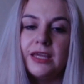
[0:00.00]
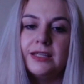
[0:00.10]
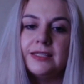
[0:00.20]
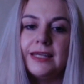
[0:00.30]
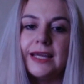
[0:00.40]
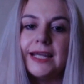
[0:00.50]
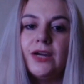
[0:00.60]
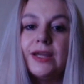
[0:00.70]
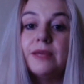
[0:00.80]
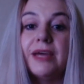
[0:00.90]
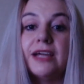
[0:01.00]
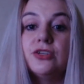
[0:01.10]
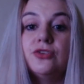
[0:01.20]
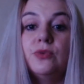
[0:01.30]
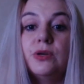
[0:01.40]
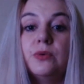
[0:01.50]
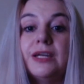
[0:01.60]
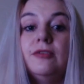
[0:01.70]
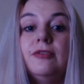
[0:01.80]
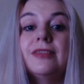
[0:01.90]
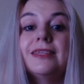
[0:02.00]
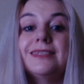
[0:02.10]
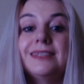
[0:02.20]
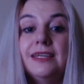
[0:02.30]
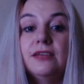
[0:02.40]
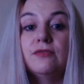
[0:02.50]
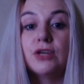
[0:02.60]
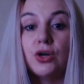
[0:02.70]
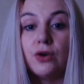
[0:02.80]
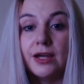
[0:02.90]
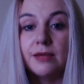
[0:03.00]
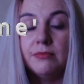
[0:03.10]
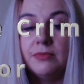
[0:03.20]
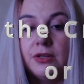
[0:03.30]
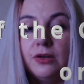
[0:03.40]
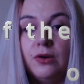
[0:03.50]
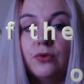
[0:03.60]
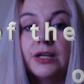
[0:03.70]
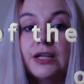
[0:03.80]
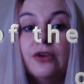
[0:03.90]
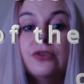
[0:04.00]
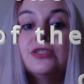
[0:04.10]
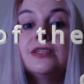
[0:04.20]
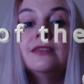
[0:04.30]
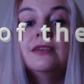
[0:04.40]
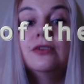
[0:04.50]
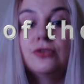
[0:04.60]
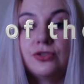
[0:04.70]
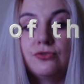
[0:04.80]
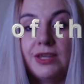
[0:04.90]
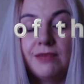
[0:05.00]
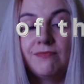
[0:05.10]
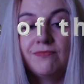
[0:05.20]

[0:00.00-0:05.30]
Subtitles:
it's like going back to what we call the scene of the crime or a ghost in the nursery,